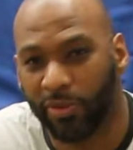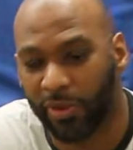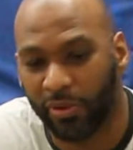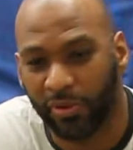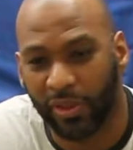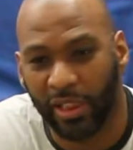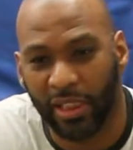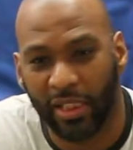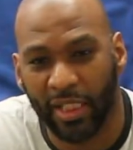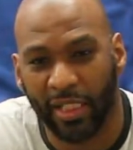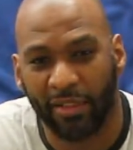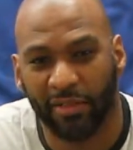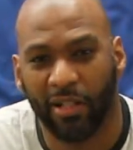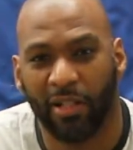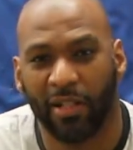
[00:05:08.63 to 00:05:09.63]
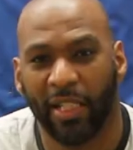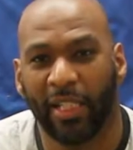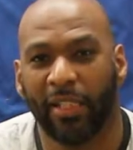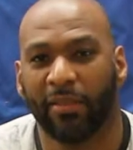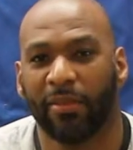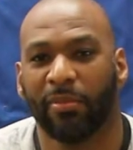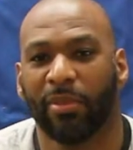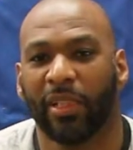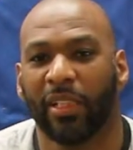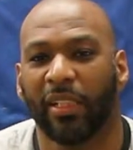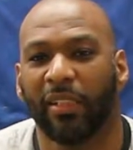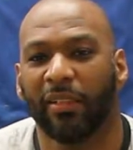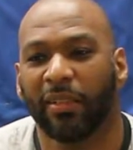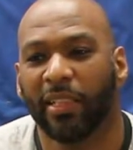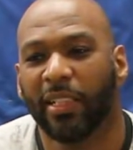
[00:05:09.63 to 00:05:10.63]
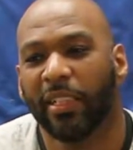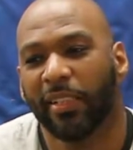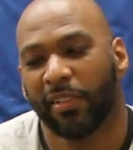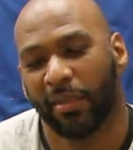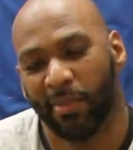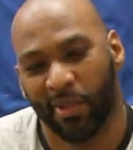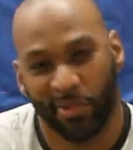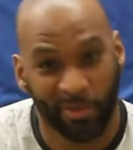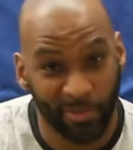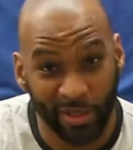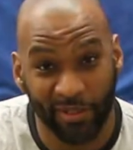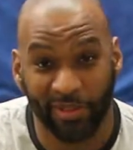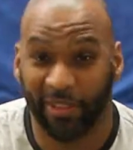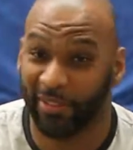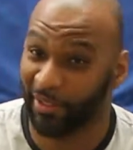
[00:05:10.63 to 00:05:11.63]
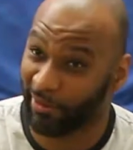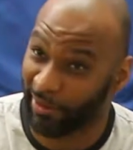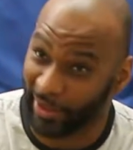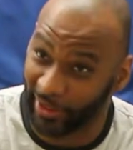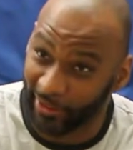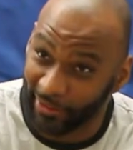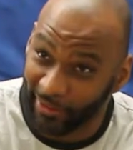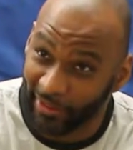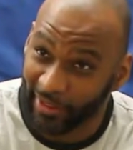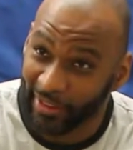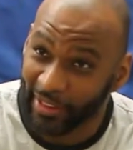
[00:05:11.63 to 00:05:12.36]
you'll see he has all A's and B's. Some of those B's are a little low.